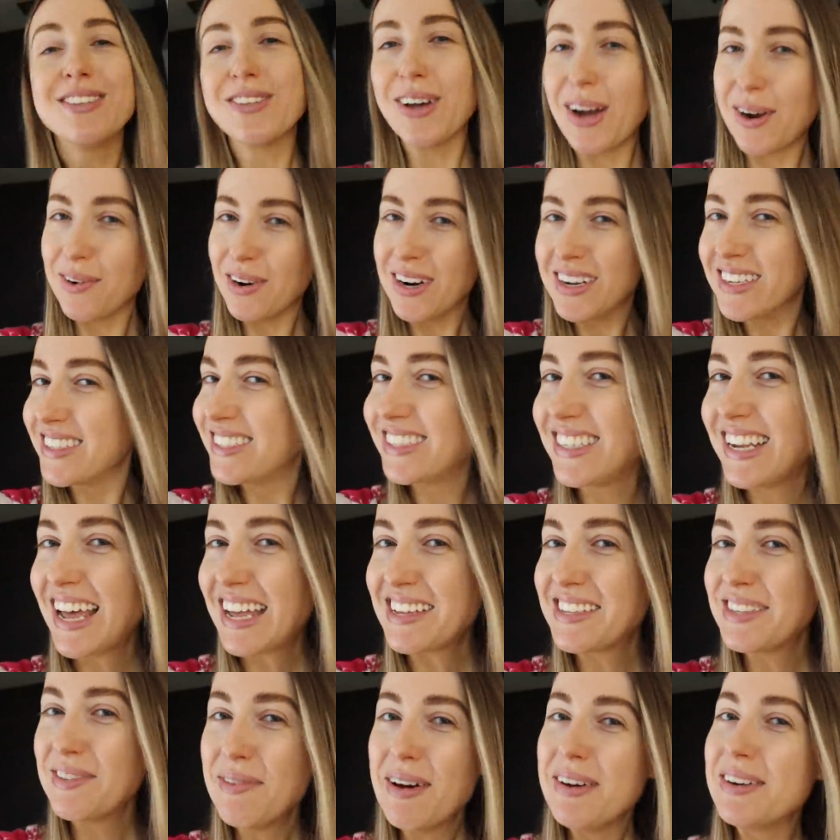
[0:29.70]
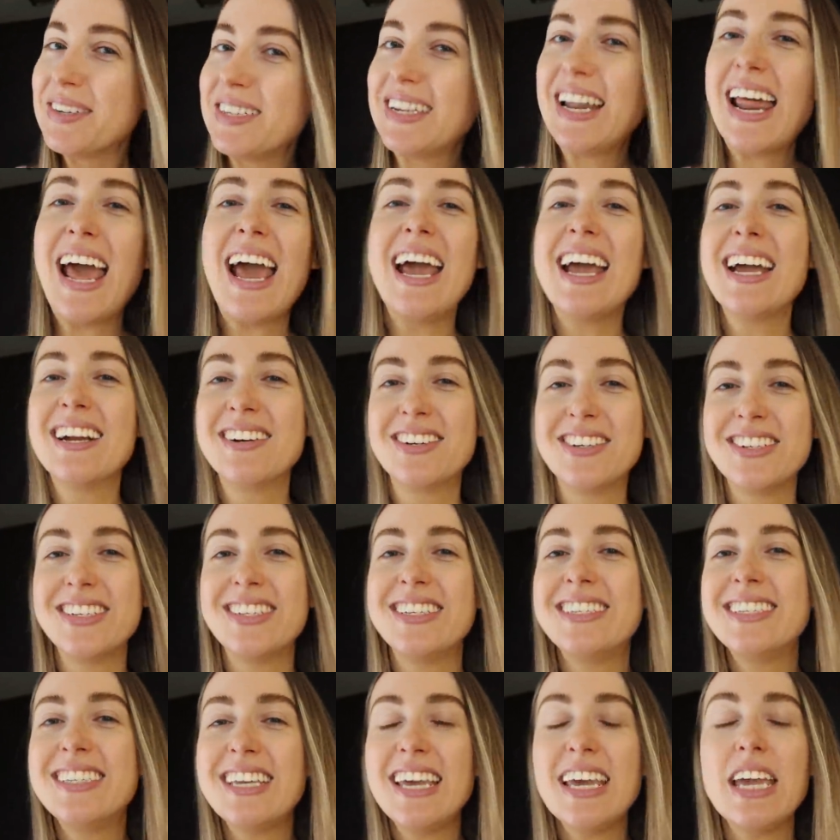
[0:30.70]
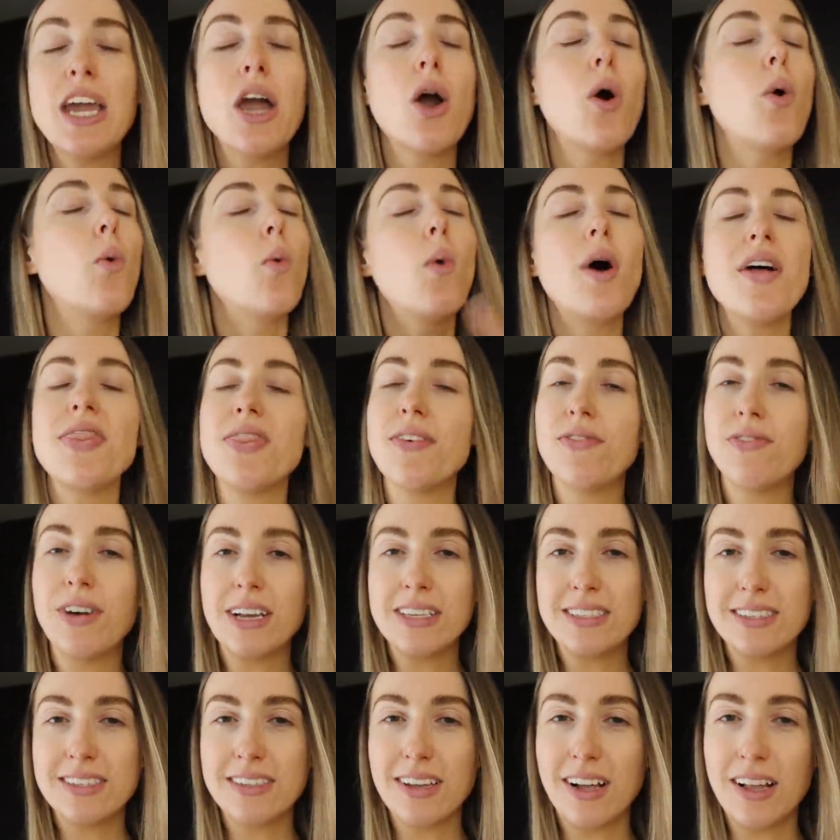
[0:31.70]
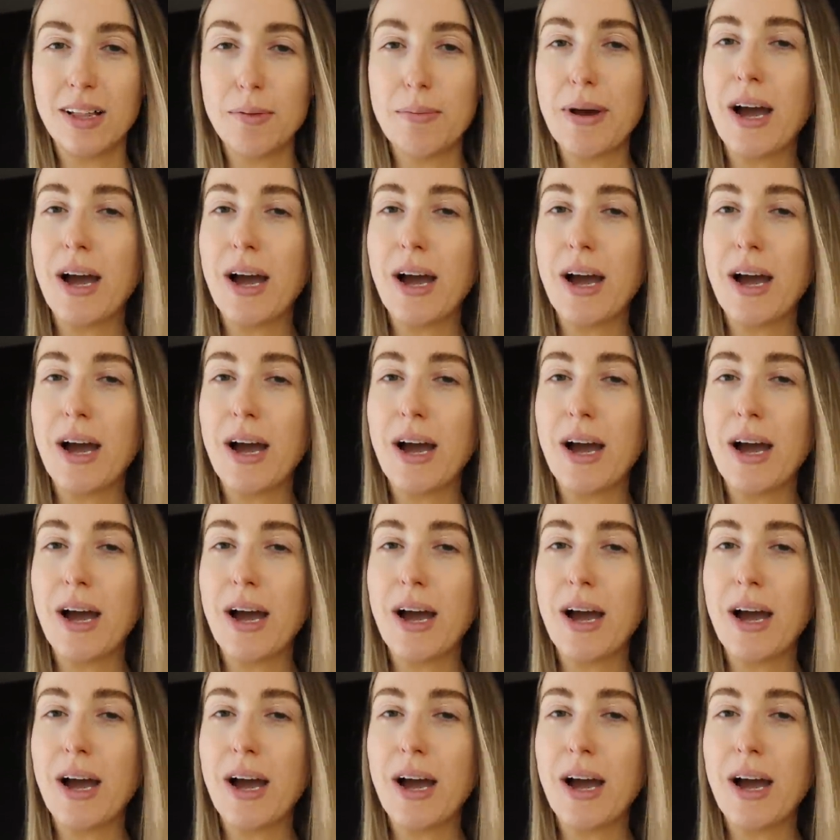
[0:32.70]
And so I wanted to test them out today and just see what the fuss is all